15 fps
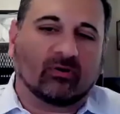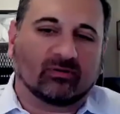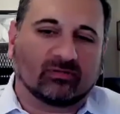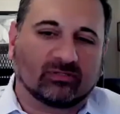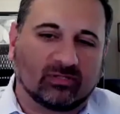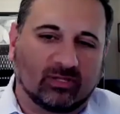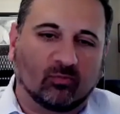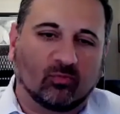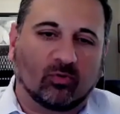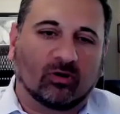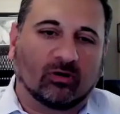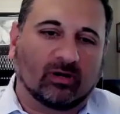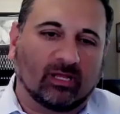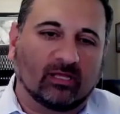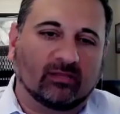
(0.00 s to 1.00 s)
So they
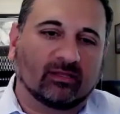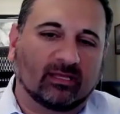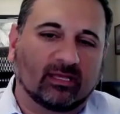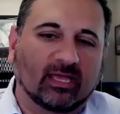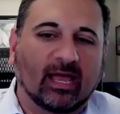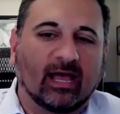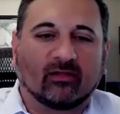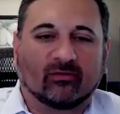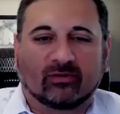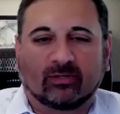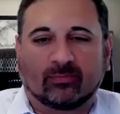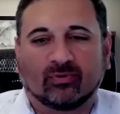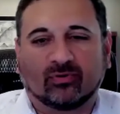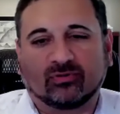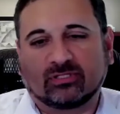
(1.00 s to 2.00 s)
weren't in the gallery
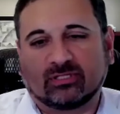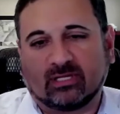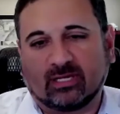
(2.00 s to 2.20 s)
per se.